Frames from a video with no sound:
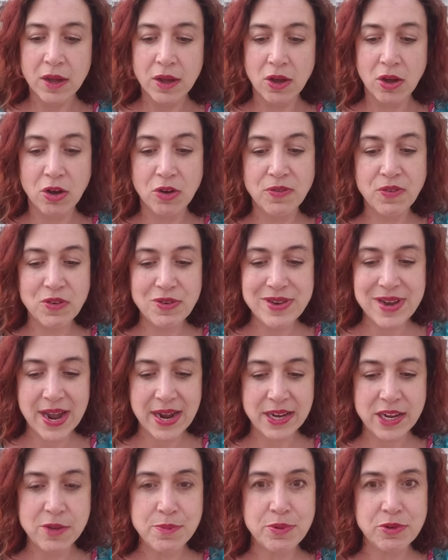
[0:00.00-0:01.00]
over
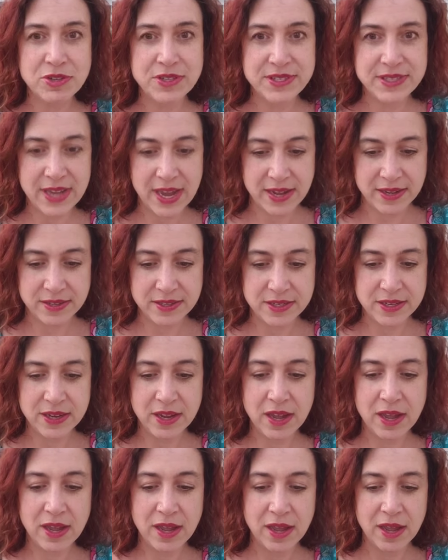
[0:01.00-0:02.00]
90%
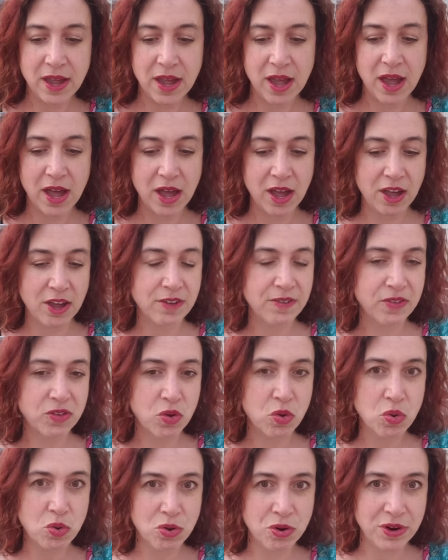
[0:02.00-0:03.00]
of
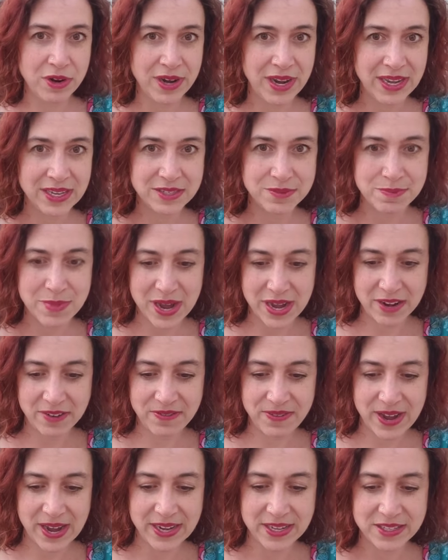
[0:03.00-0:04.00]
corn is
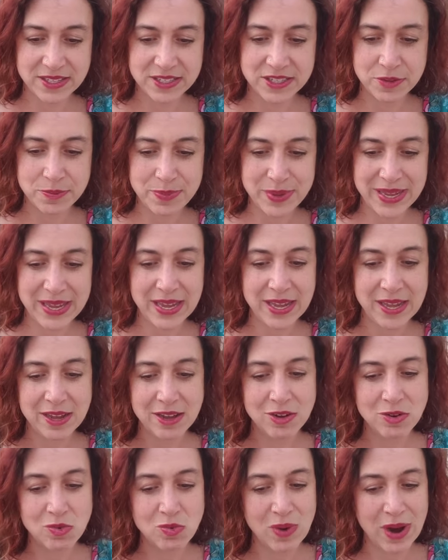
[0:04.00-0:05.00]
modified to be
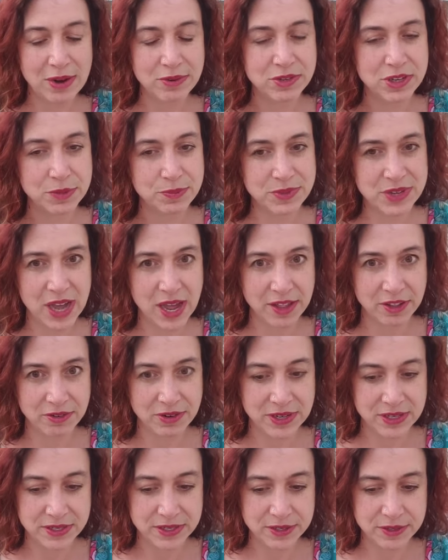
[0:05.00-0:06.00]
Roundup
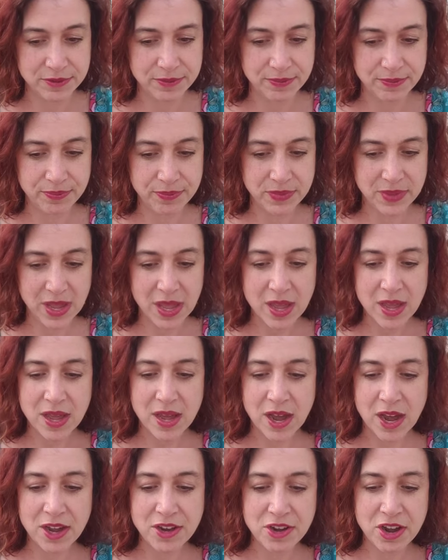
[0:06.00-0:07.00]
tolerant.
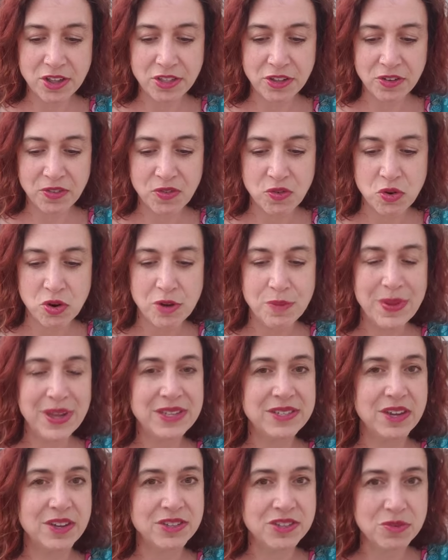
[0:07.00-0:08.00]
Another form
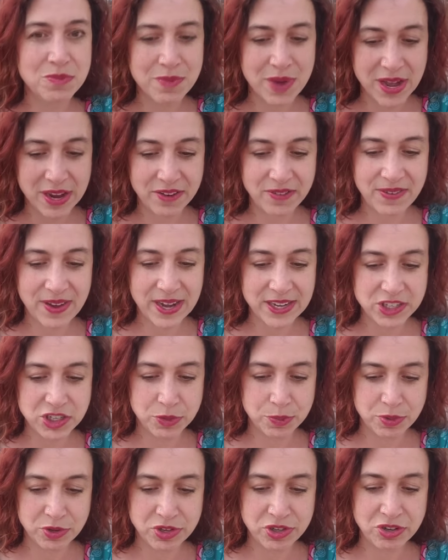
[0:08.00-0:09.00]
is also modified to
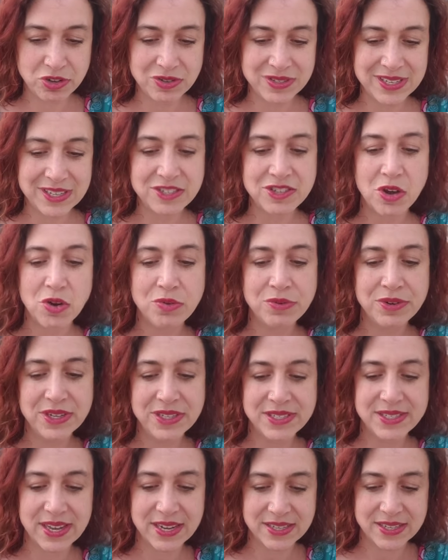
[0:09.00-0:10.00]
produce its own
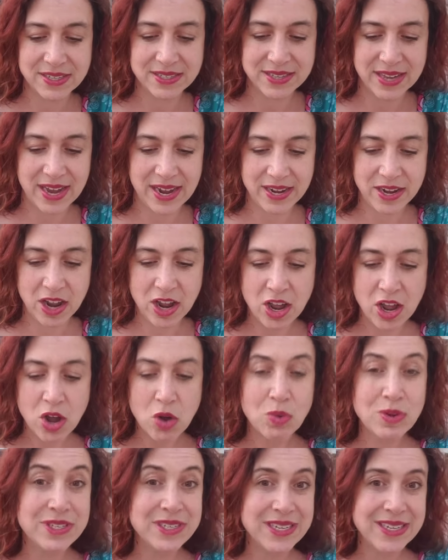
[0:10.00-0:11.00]
insecticide,
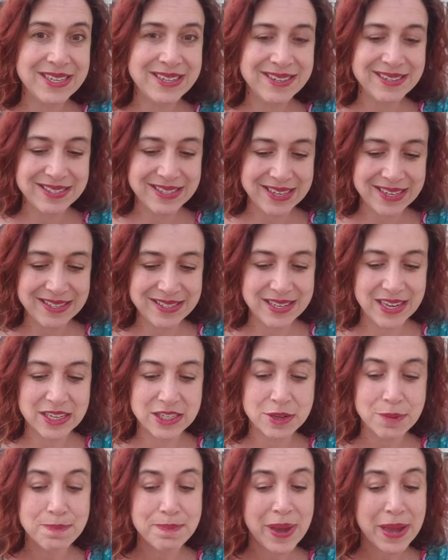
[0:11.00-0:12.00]
which kills
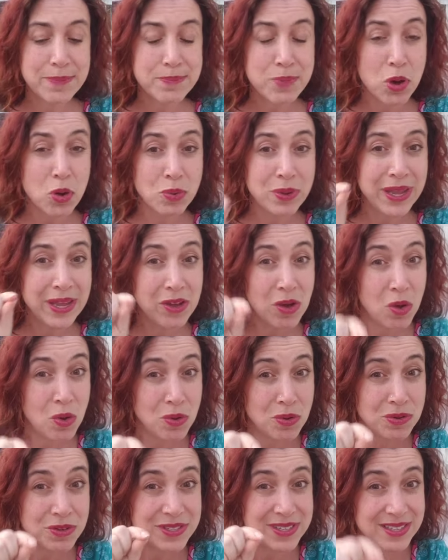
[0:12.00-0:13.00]
insects by poking
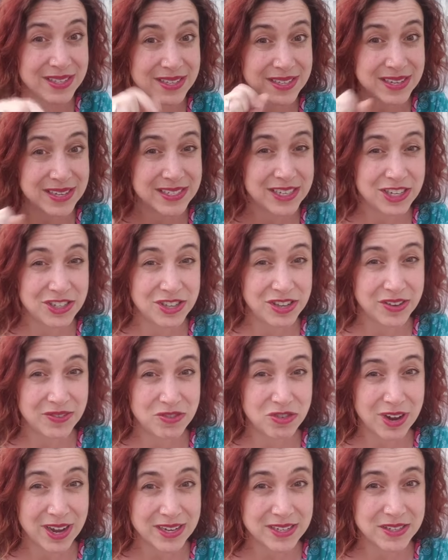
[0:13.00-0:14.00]
holes in the digestive
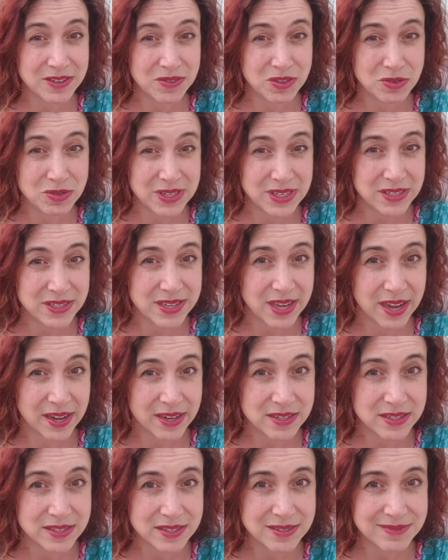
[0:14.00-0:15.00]
tracts of those
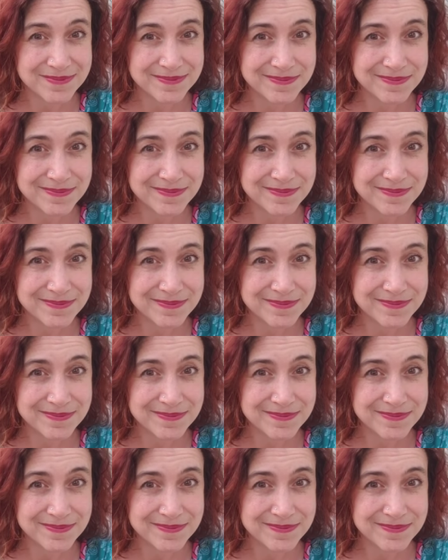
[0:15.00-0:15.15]
insects.